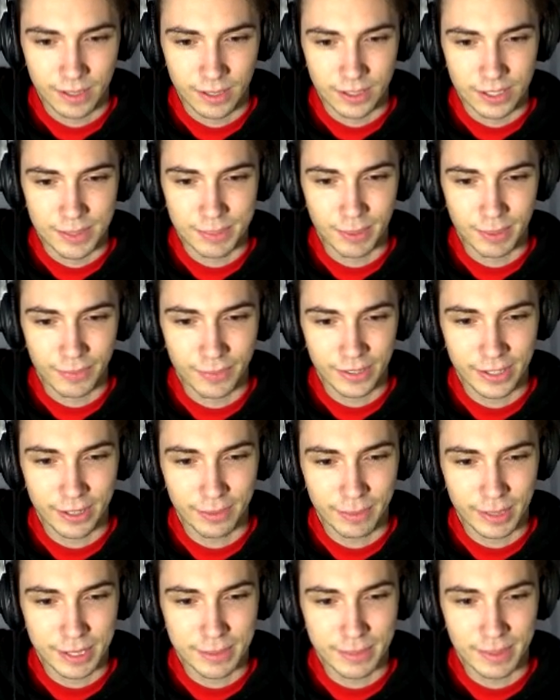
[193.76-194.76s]
Her small
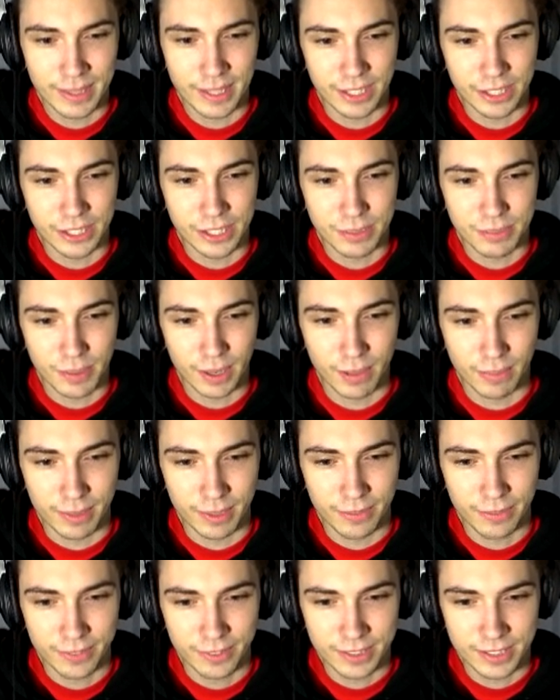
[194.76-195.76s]
figure makes me think she's
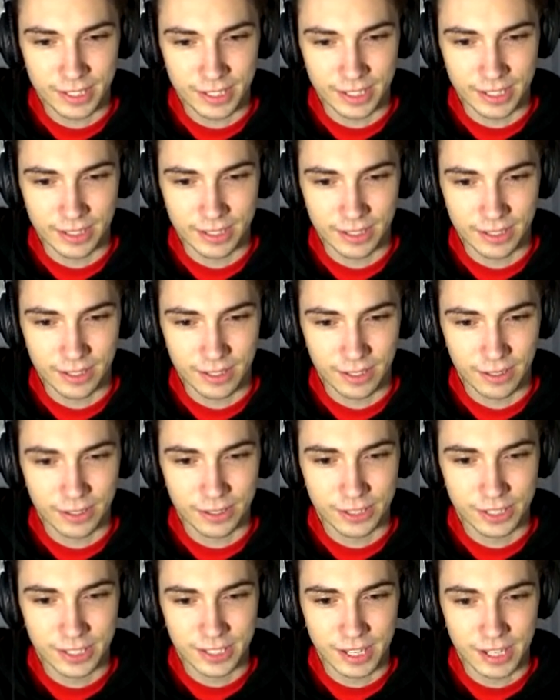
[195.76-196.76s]
probably a first year. Oh,
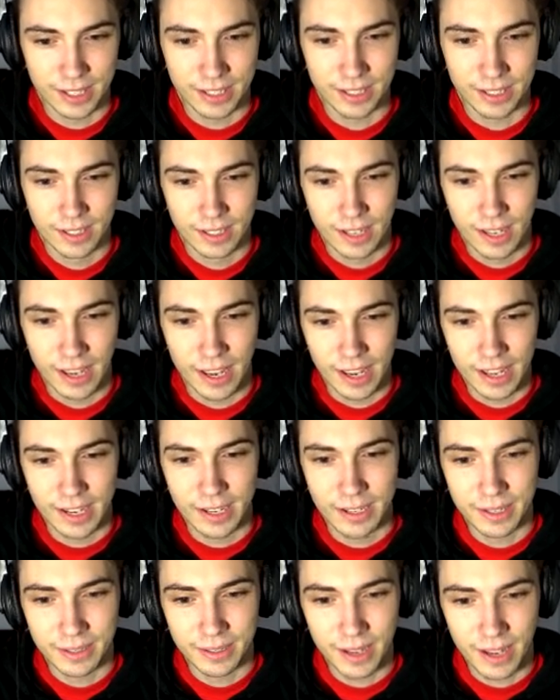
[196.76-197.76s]
she's not.
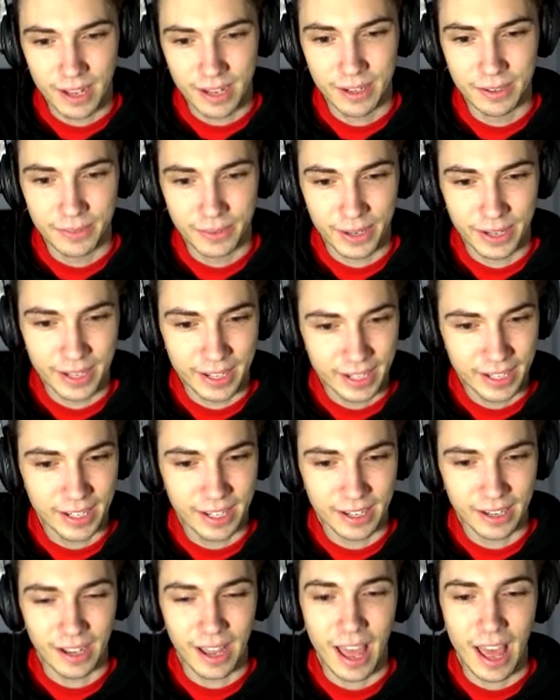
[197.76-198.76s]
Anyway,
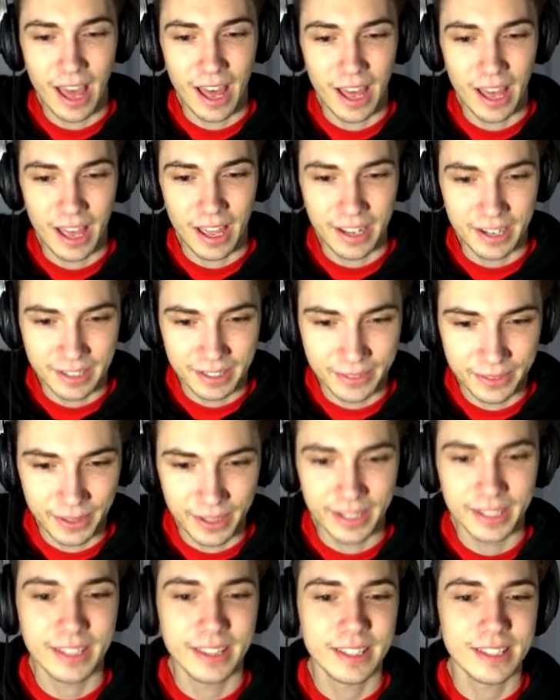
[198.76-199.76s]

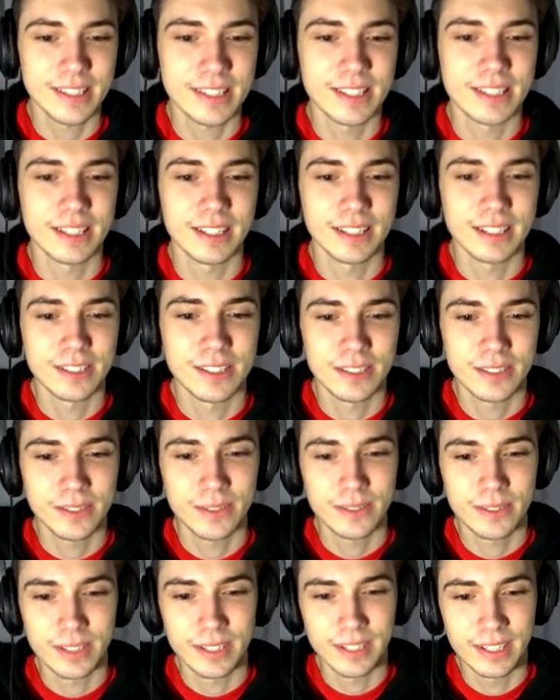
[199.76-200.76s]
this is
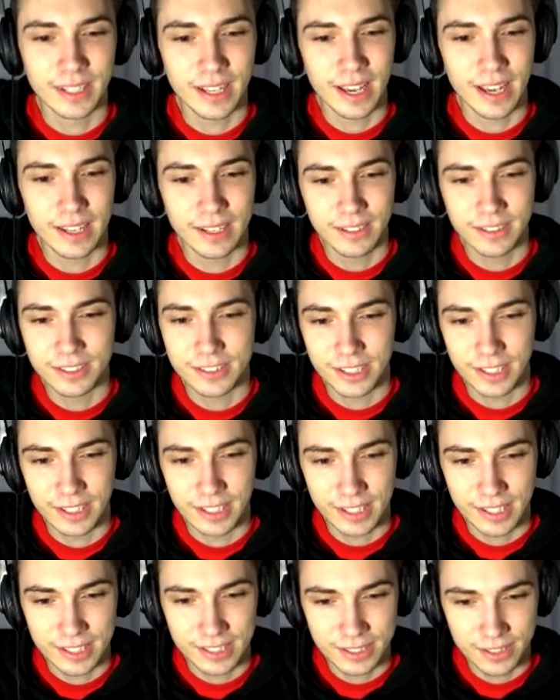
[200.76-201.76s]
Natsuki,
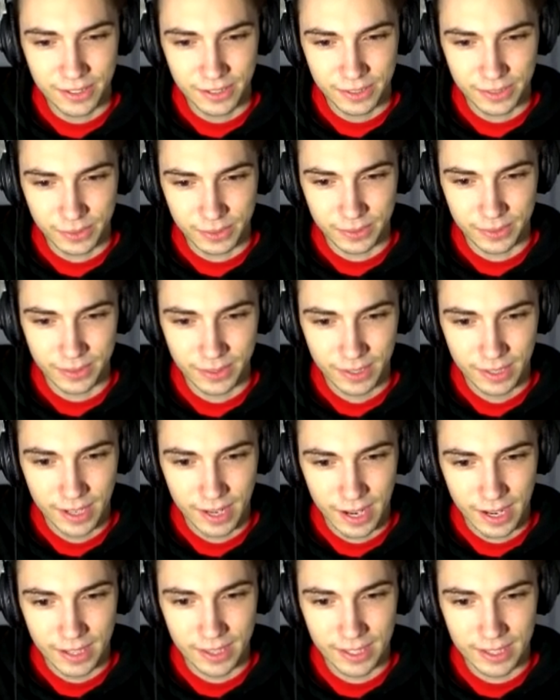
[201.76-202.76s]
energetic as usual.
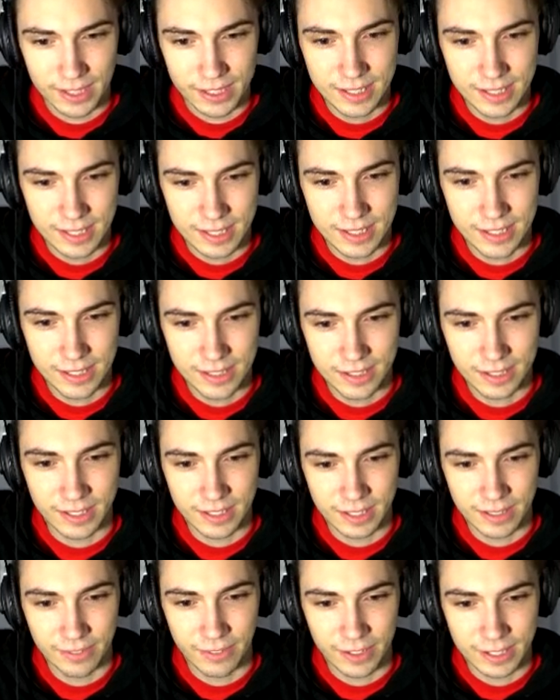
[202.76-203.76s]
And this is
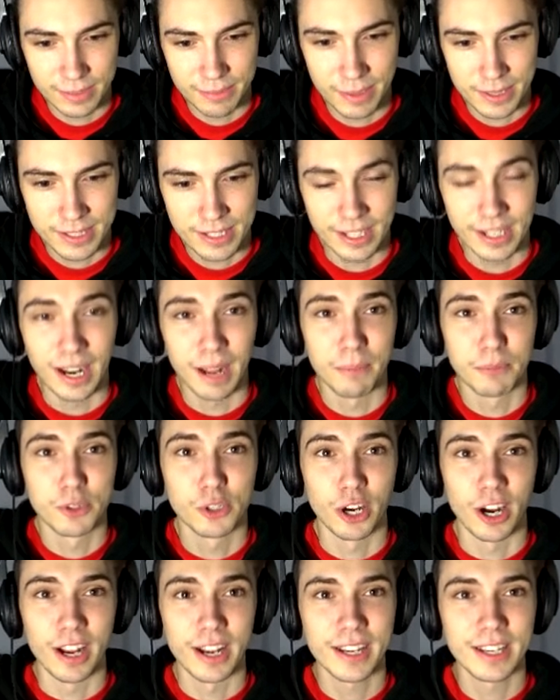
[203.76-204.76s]
Yuri, the vice president. I'm
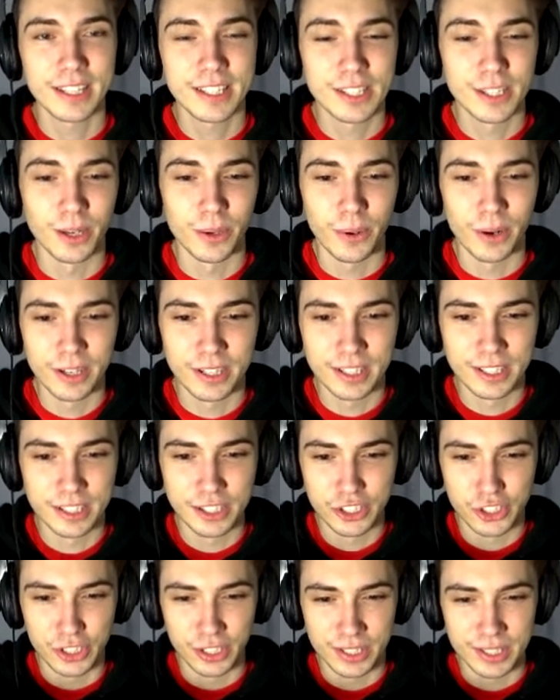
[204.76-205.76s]
trying so hard to
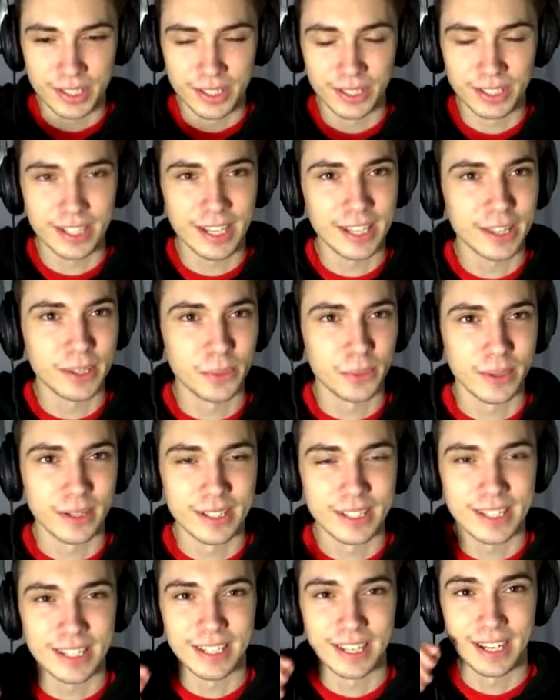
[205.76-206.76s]
just look at the
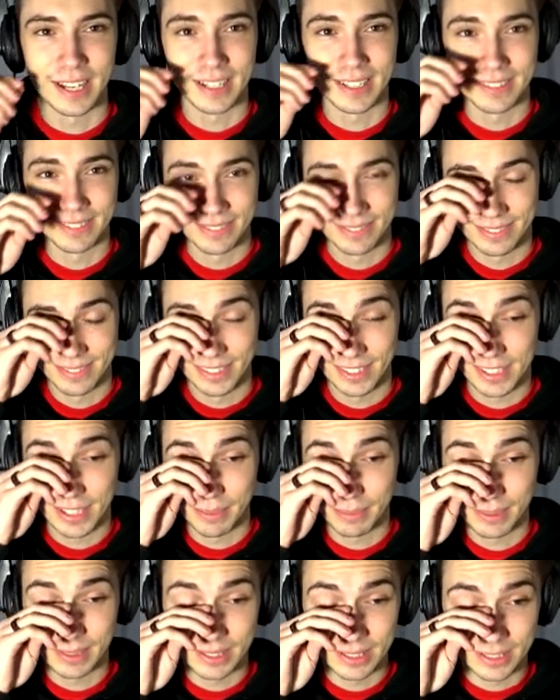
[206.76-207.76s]
words and not look
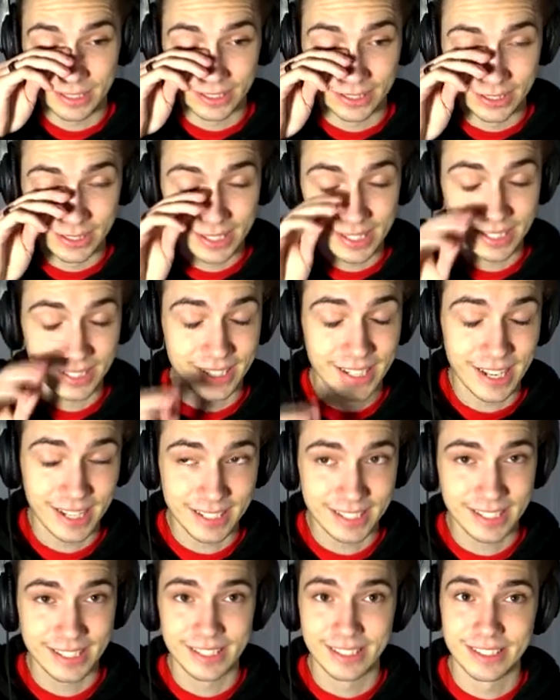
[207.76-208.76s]
up at the girls in
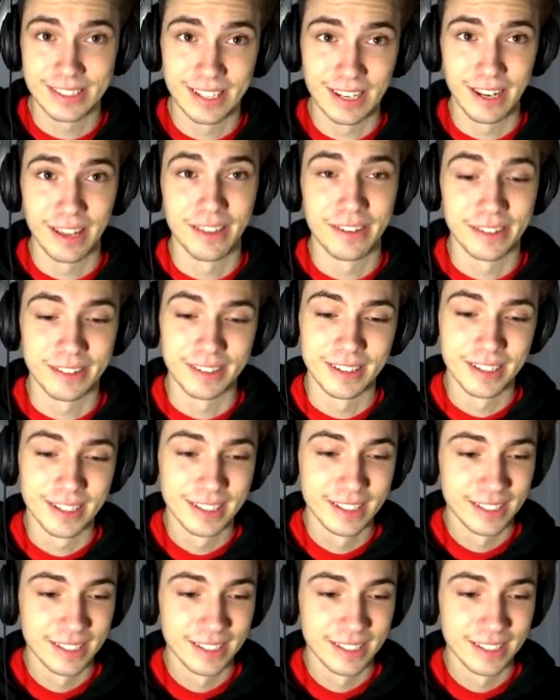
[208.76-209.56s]
case there's another